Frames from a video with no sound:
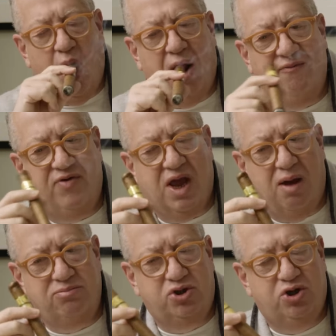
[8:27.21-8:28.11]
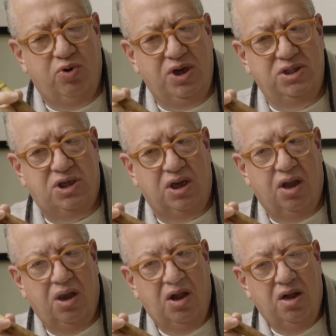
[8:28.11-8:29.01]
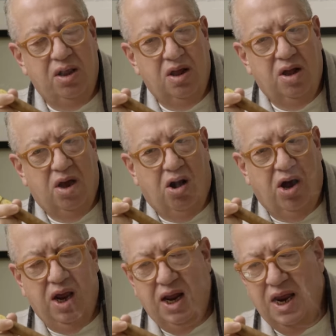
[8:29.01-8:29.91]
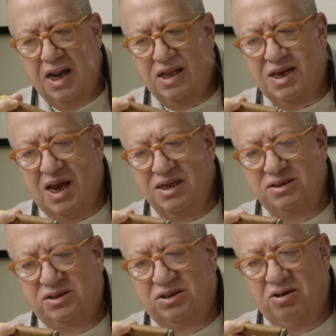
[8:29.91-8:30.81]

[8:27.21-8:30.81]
if it comes too easy, it tends